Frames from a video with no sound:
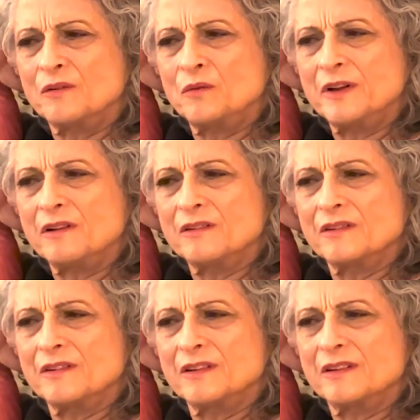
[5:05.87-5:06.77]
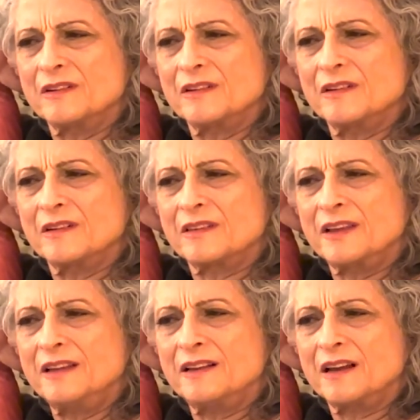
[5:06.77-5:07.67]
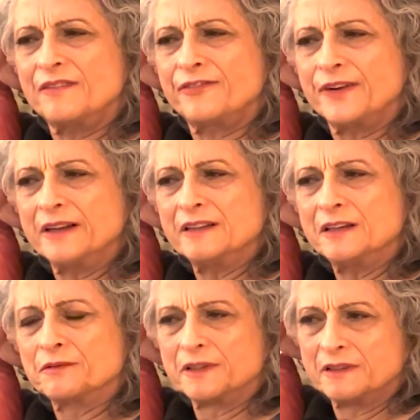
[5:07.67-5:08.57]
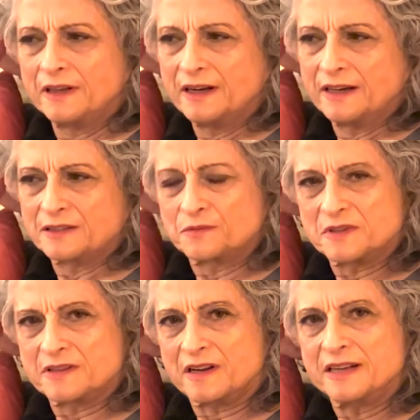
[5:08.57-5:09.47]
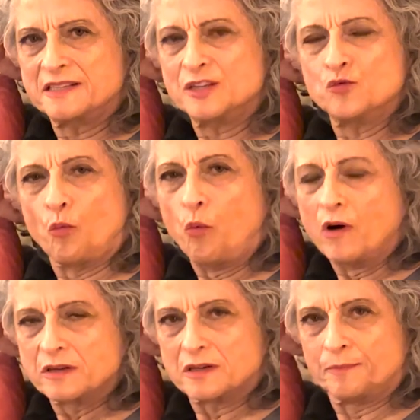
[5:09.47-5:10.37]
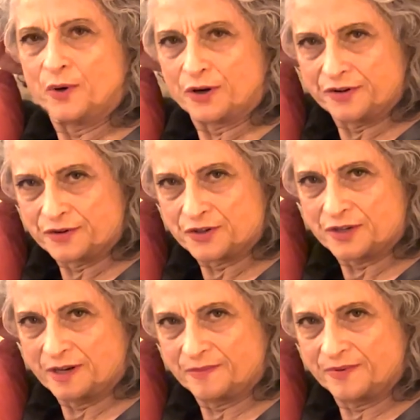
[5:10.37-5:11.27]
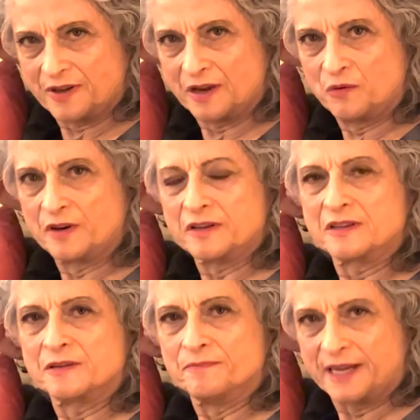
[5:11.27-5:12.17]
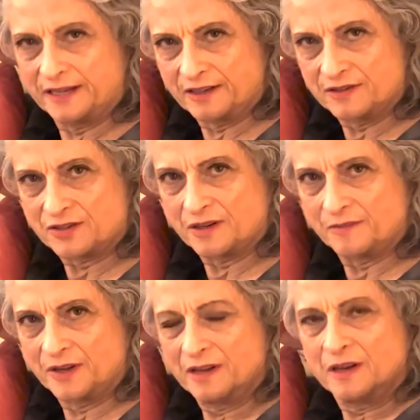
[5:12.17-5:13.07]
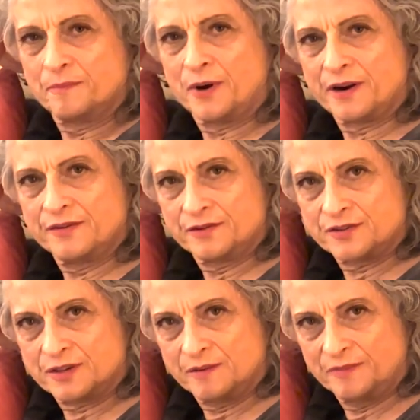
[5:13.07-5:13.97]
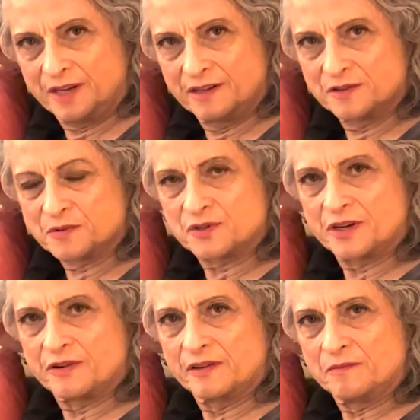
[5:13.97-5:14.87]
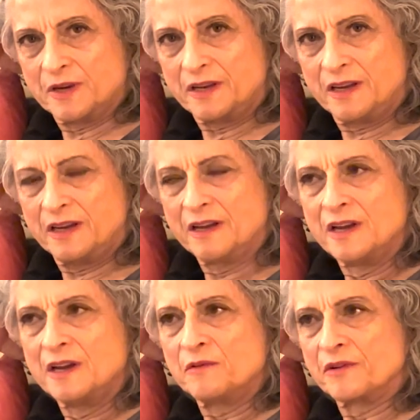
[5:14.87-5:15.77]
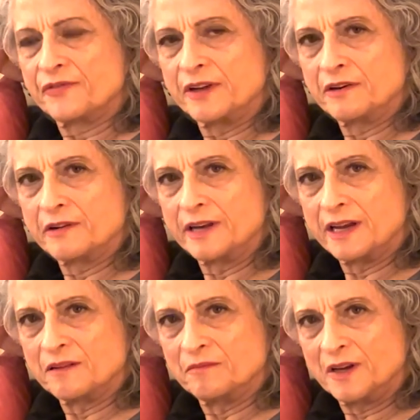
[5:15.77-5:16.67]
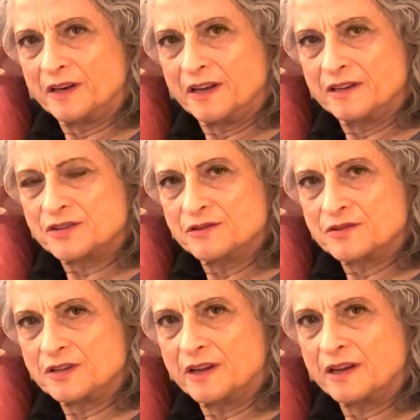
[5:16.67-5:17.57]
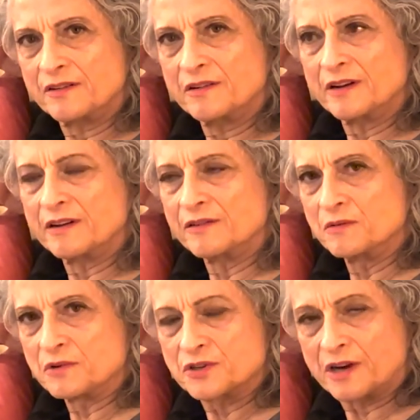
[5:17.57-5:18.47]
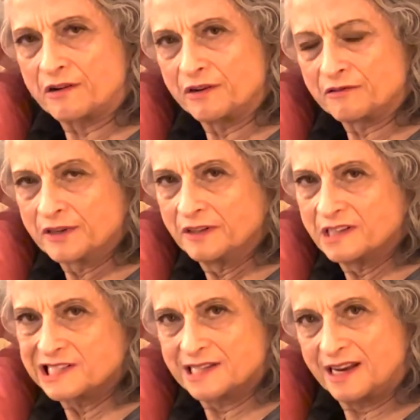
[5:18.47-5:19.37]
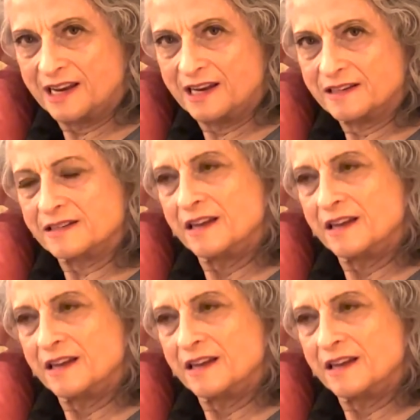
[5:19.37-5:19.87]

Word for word: Well, the thing that I finally realized was that I didn't want a partnership. I wanted companionship. Partnership means we're sharing the money, we're figuring out money issues together, I don't know, we're sharing real estate.